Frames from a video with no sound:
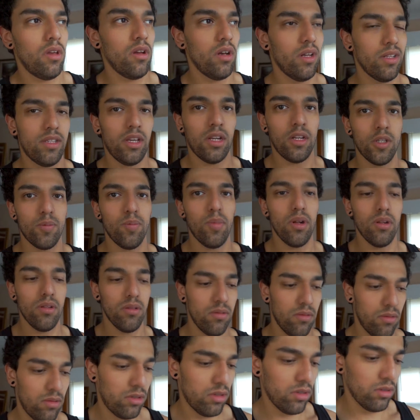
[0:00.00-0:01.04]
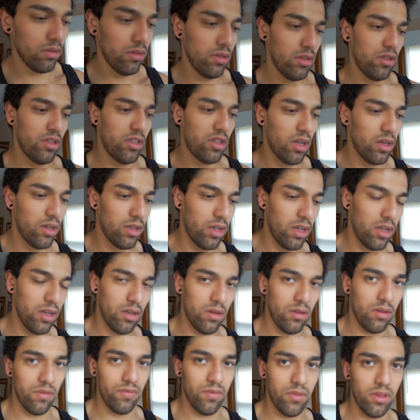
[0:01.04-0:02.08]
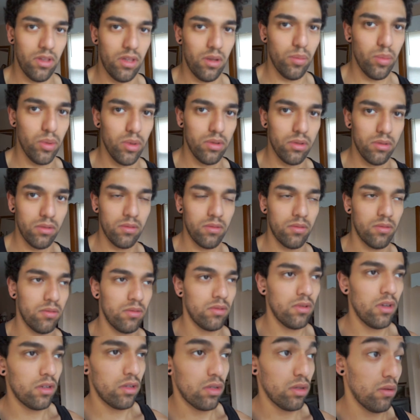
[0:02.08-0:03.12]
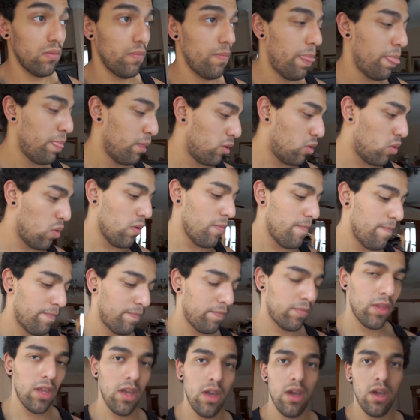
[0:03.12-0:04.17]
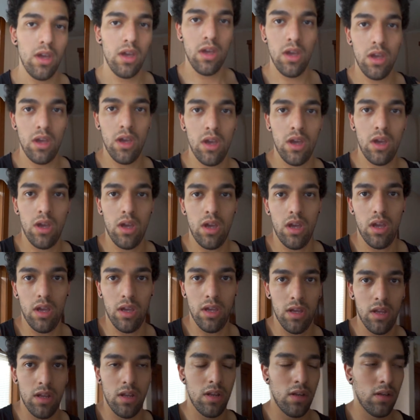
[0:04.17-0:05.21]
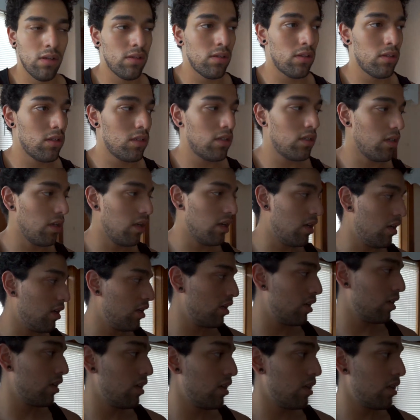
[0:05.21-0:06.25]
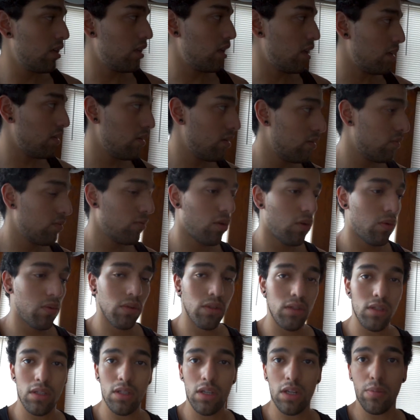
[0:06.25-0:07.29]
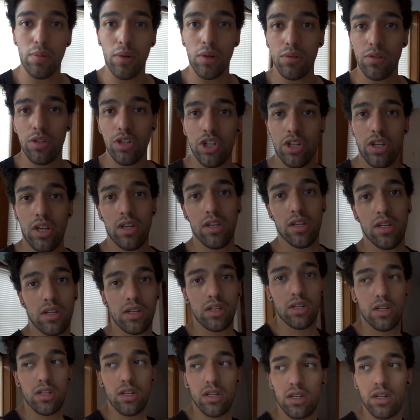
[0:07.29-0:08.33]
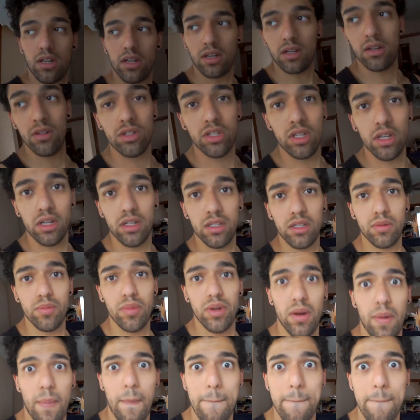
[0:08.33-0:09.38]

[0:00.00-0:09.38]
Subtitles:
tennis ball, so that's gonna get in even deeper. So cool. And I am going to take a protein shake. I'll see you guys in a bit.